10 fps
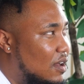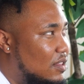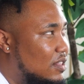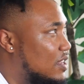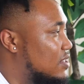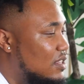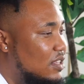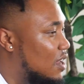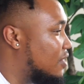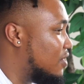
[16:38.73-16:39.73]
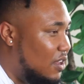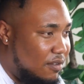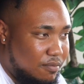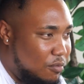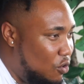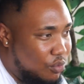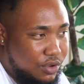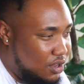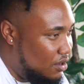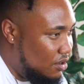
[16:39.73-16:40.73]
there's nothing more we
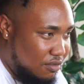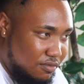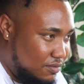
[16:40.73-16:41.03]
can do.